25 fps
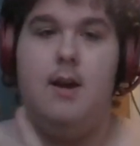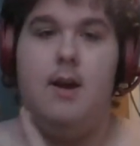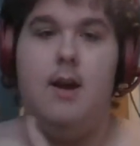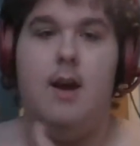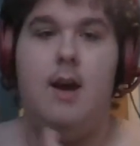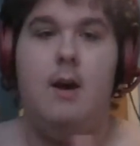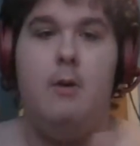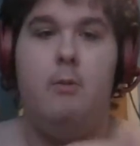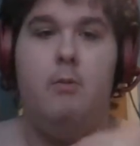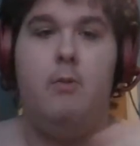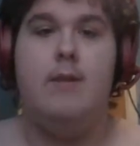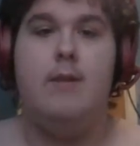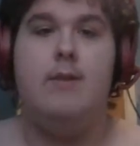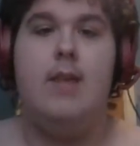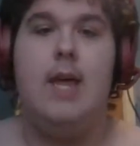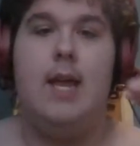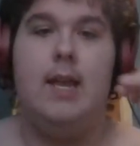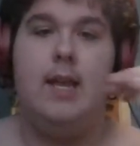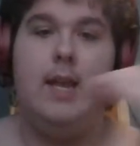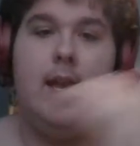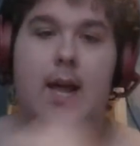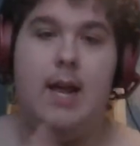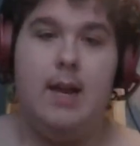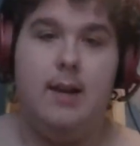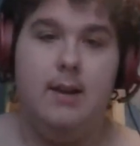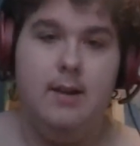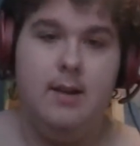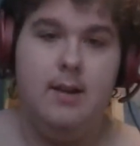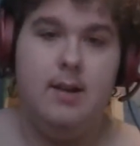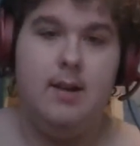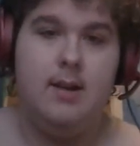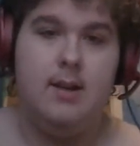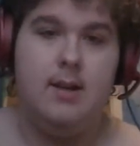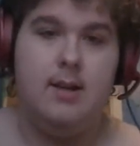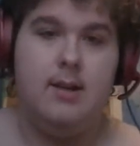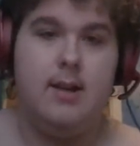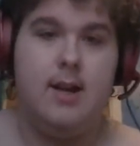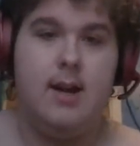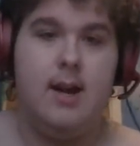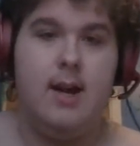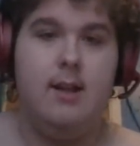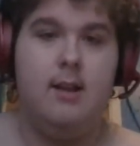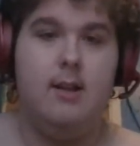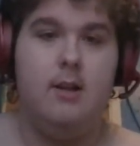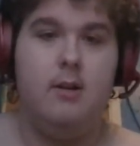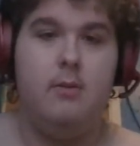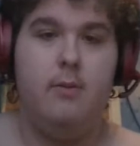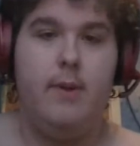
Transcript: And when they land, Kylo